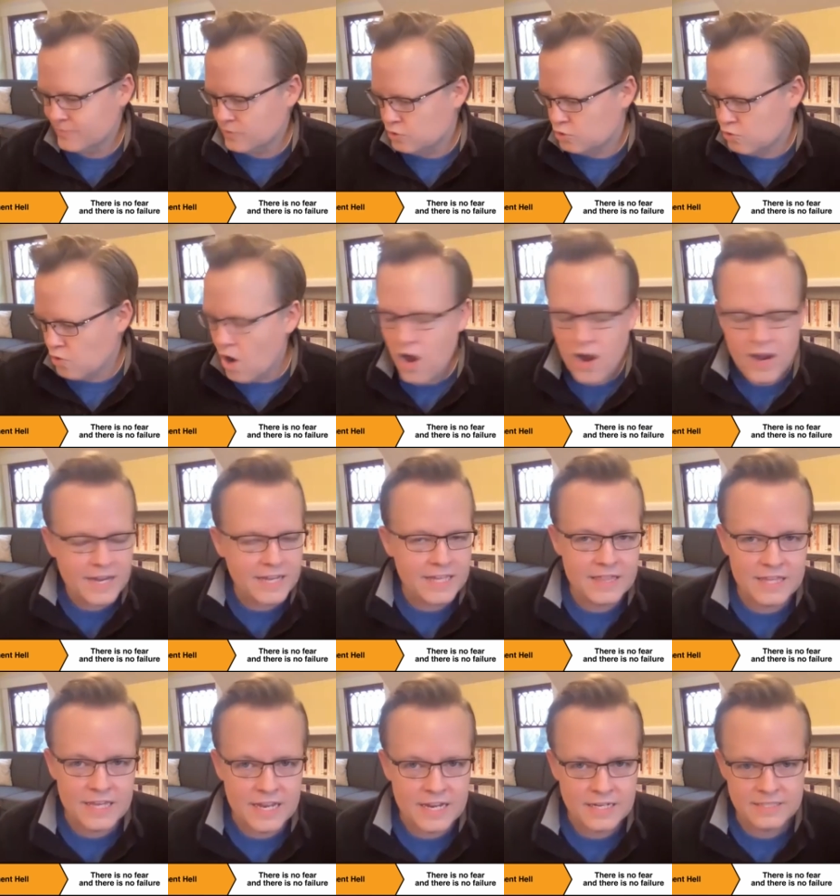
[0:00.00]
drawing
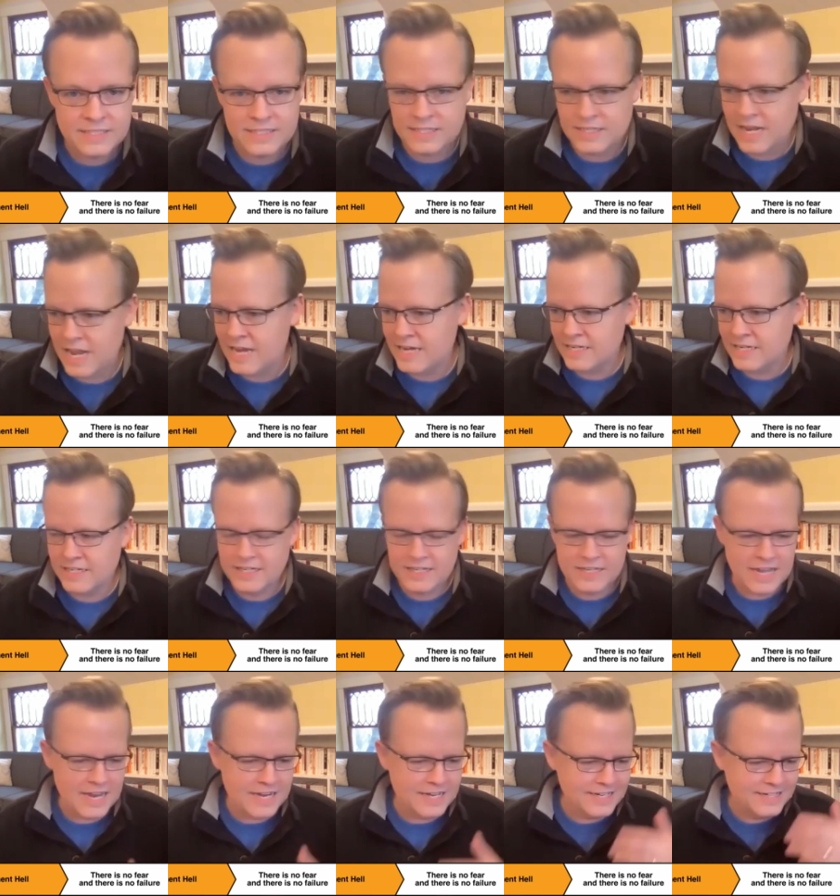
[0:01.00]
things
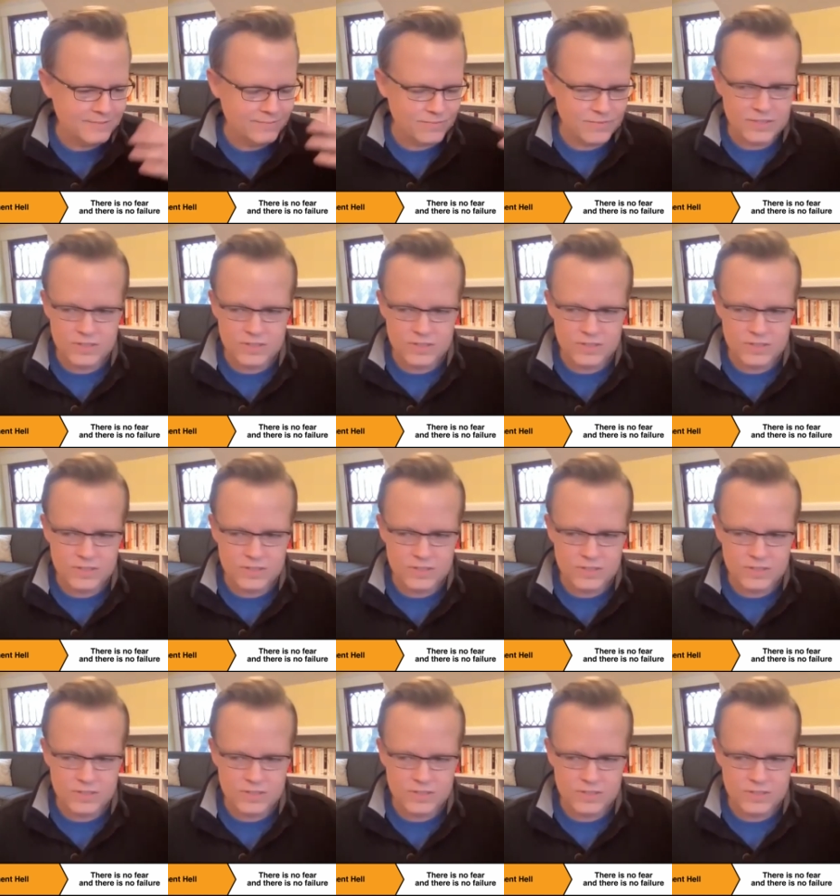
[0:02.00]
and